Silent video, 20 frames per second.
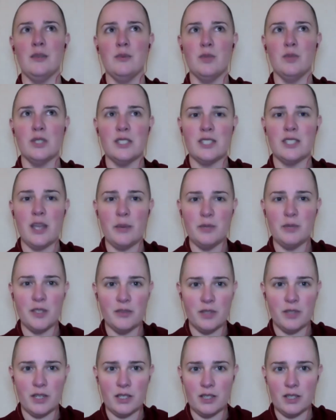receptive
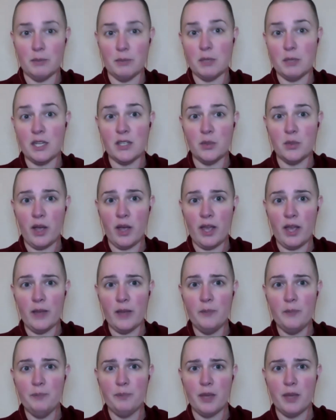in a limited
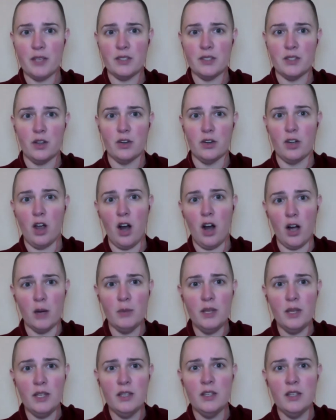way based on
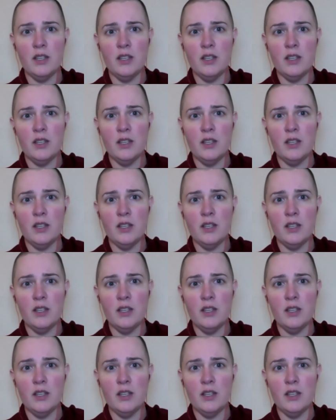karma